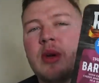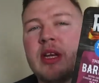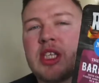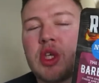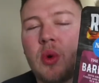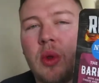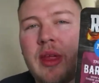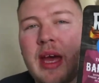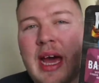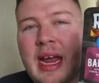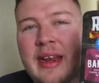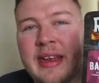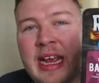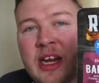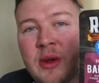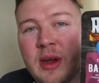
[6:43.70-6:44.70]
going to score that a
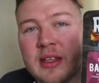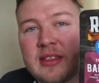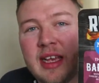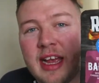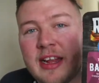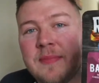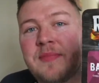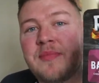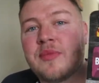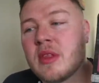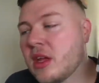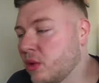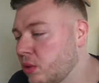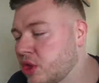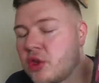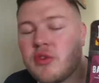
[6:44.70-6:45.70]
9 out of 10.
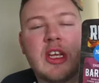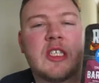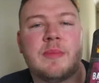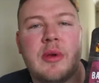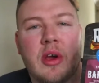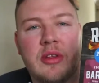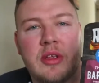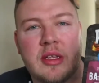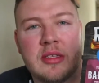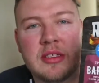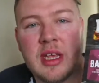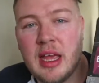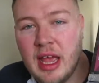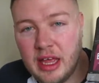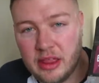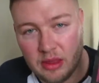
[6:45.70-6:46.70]
Those crispy
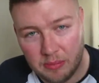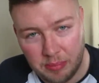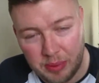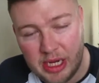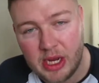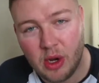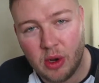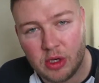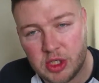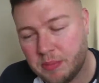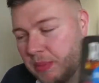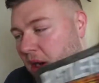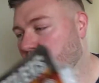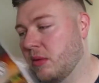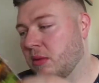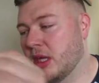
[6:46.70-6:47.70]
onions and the brioche
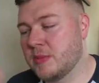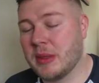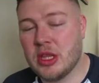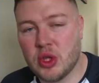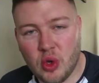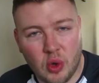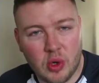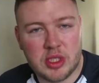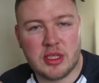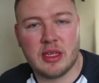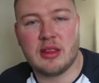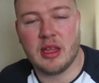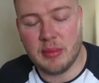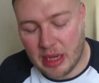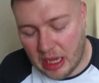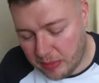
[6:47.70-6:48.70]
bun that's been toasted
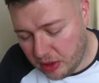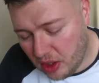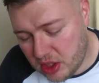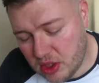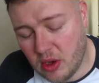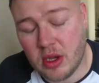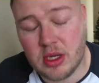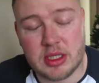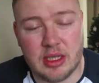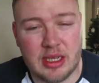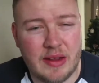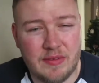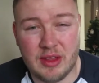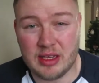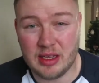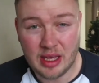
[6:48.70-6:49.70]
and the barbecue sauce and
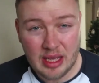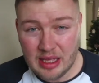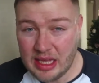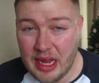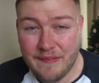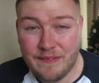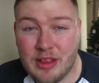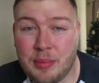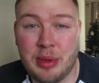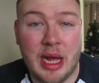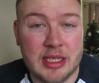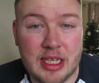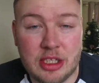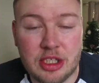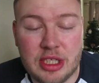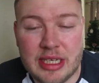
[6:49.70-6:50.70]
even the
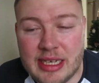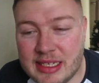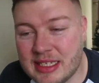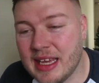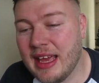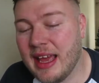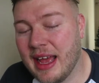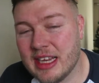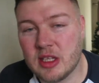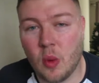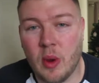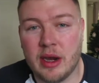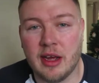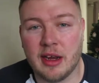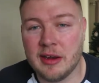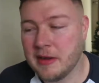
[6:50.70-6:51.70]
plastic cheese is a
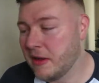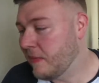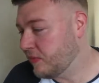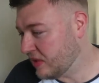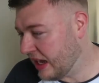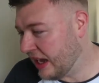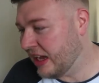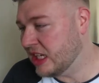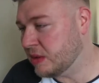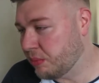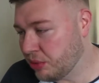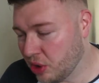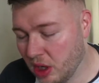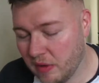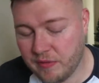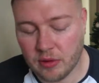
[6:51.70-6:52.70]
winner. That is
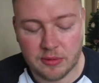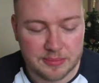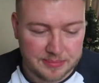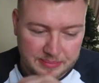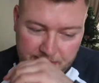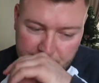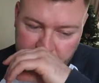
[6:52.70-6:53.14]
beautiful.